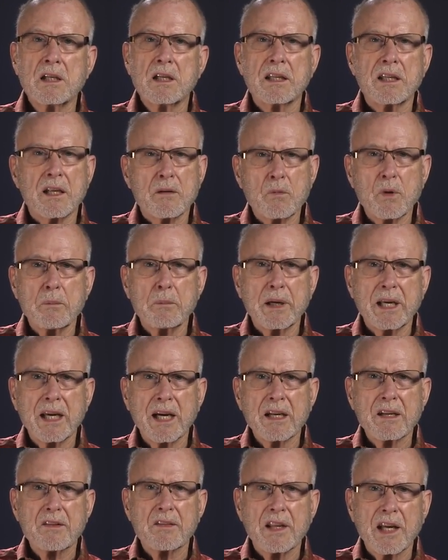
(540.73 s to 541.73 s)
And then we
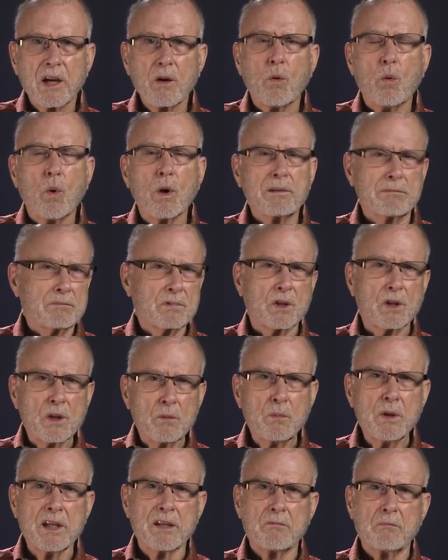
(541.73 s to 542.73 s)
began to think, what
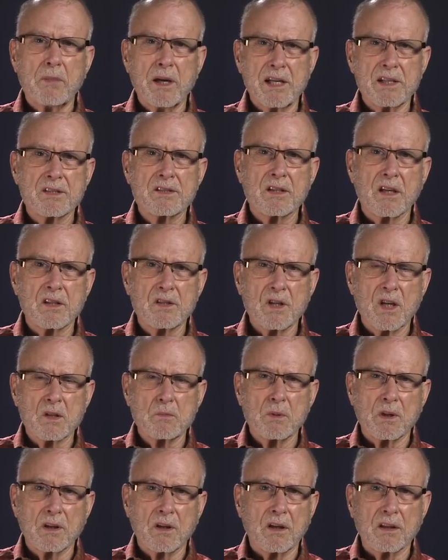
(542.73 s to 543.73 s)
could we have based our
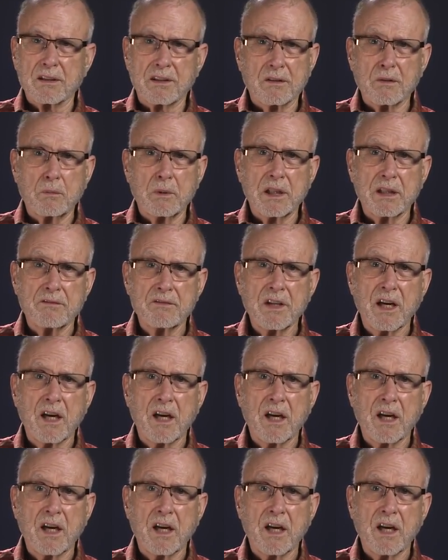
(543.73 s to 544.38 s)
judgment on? Could we have